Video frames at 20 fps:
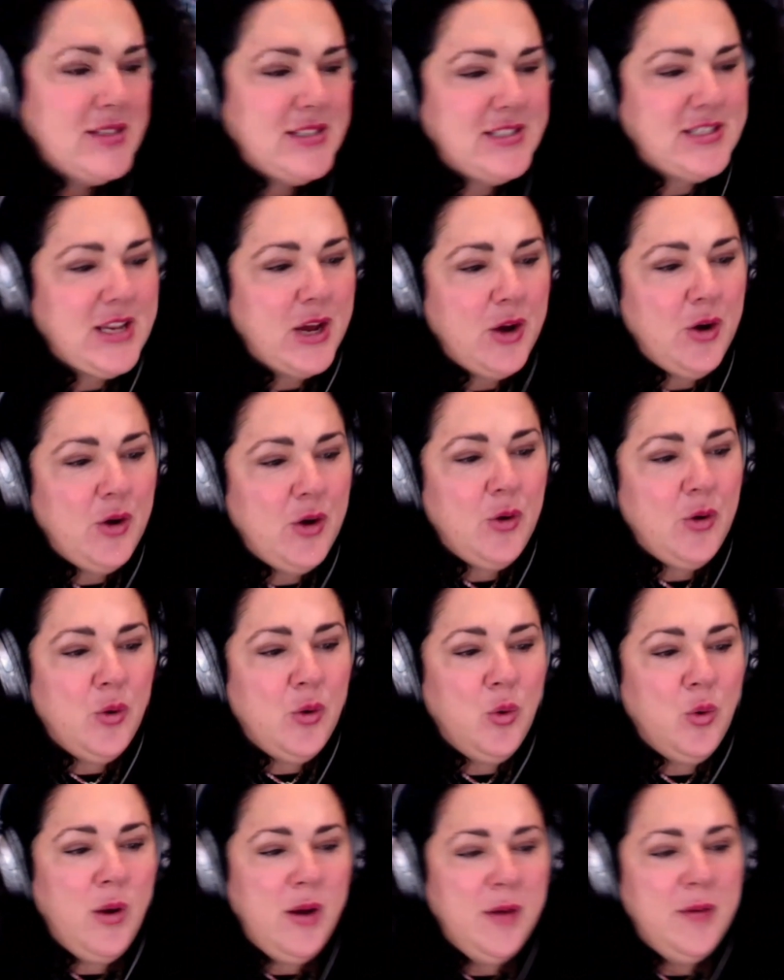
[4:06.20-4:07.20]

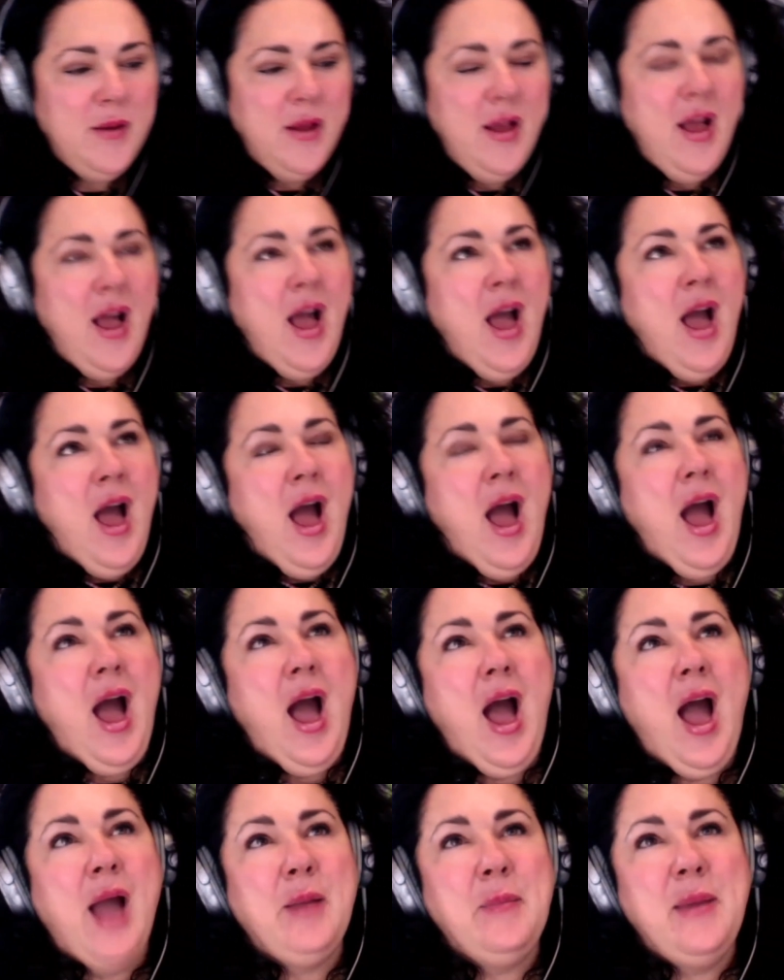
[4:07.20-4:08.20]
So
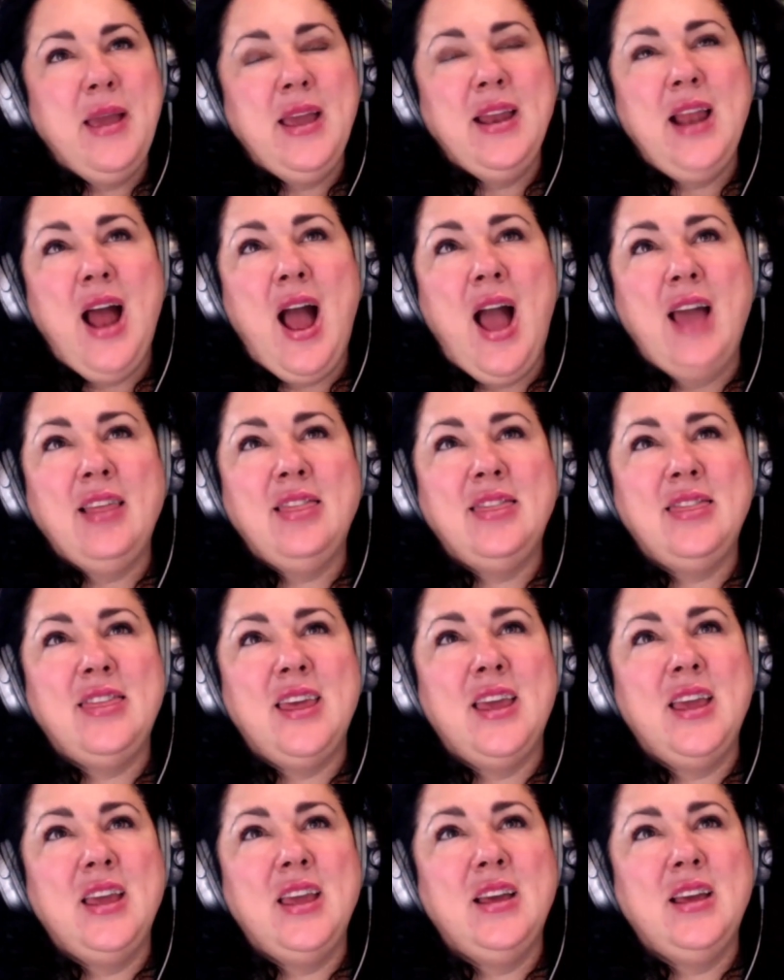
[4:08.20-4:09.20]
I mean, I
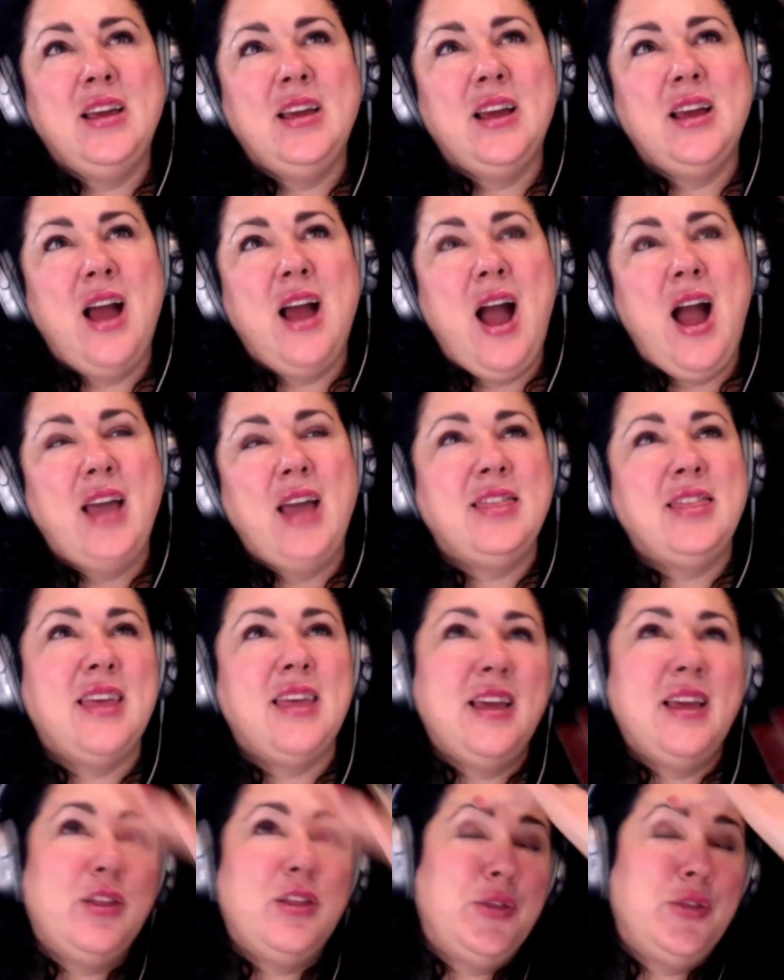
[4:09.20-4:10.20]

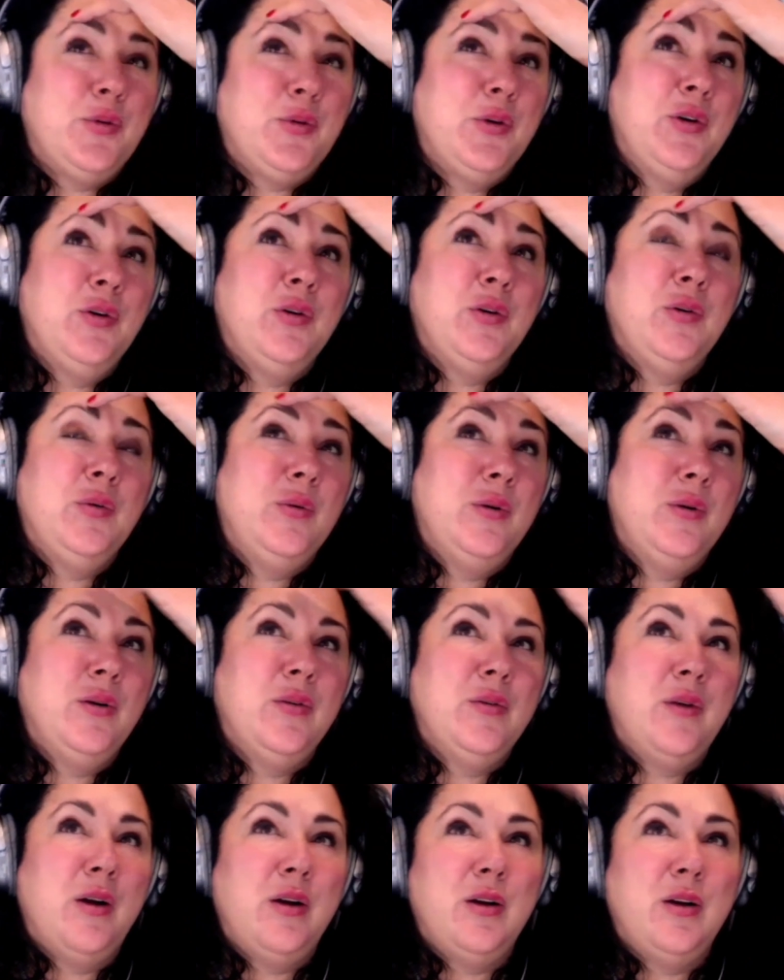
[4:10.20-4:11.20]
think through
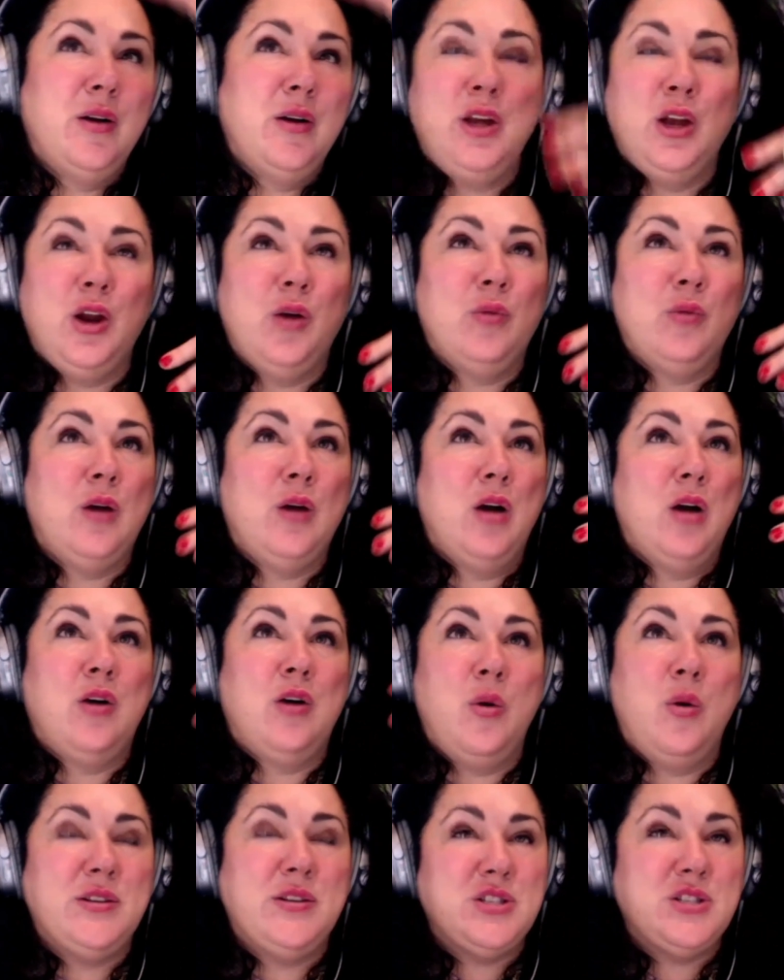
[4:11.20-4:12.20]

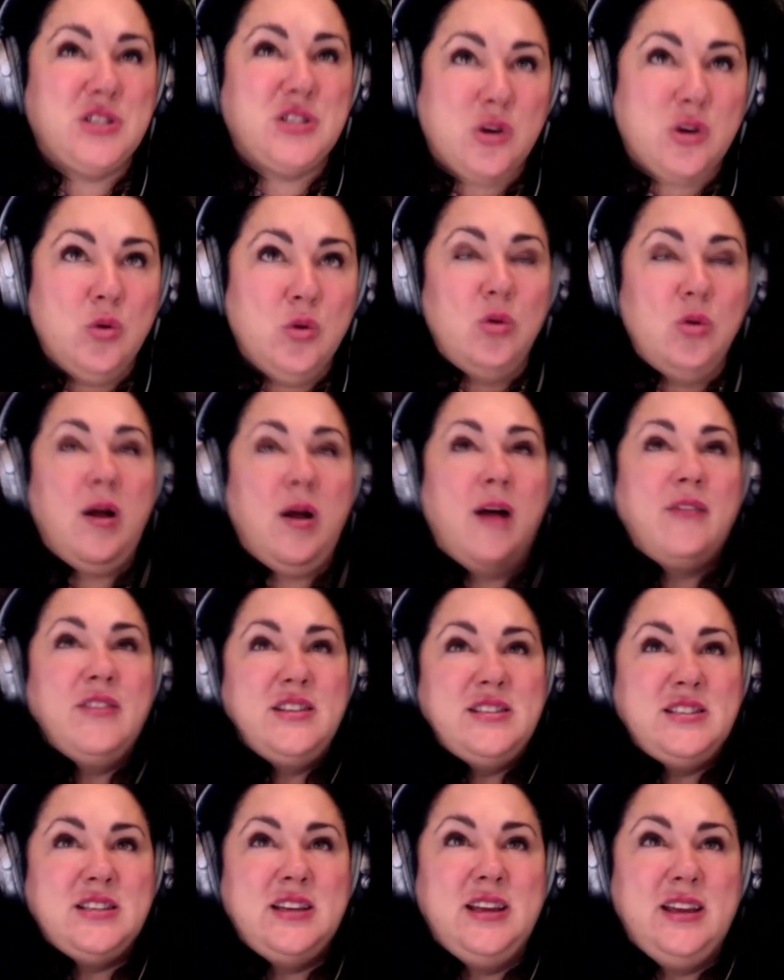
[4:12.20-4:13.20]
going to school,
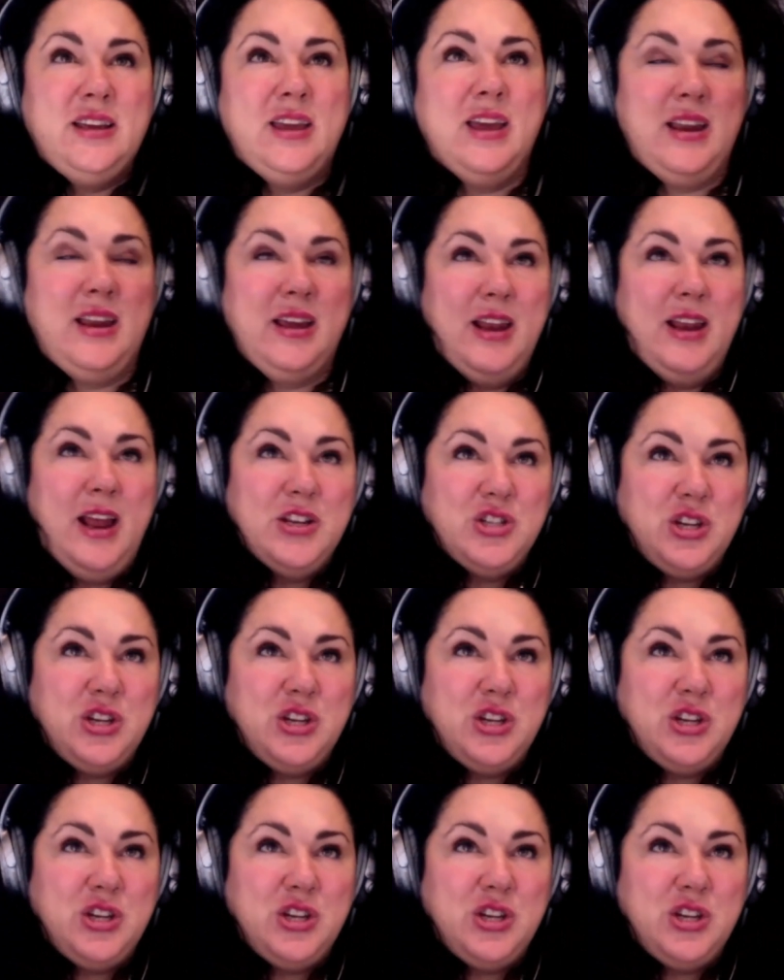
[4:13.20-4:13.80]
obviously getting an